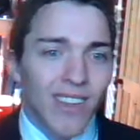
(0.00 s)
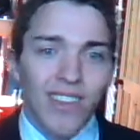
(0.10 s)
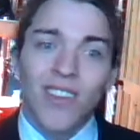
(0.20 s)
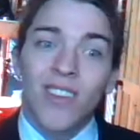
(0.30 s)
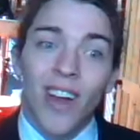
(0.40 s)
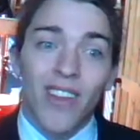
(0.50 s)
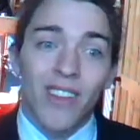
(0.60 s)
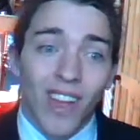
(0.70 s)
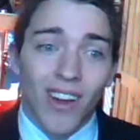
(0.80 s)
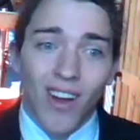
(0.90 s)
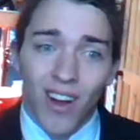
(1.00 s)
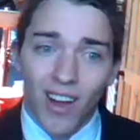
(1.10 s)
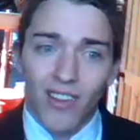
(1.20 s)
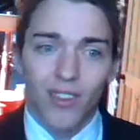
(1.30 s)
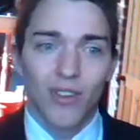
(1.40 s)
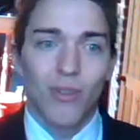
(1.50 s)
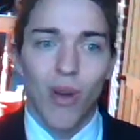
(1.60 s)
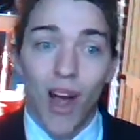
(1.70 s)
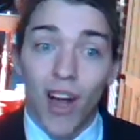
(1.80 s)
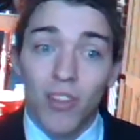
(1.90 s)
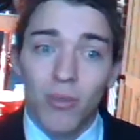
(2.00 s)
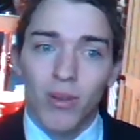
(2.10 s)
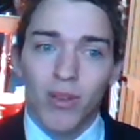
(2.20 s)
this is not that hard to grasp.